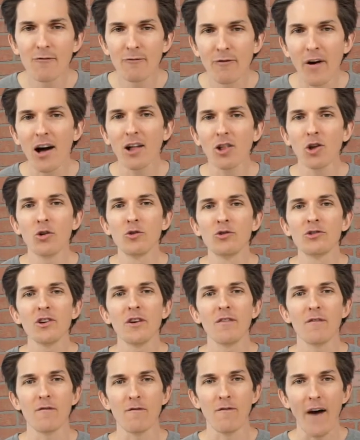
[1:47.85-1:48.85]

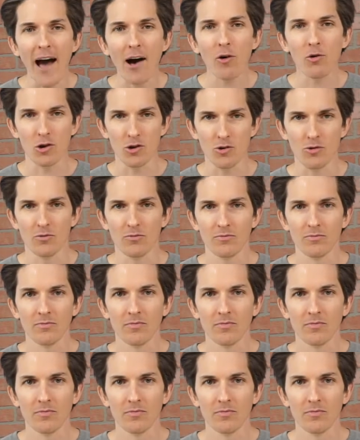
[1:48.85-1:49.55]
follows value.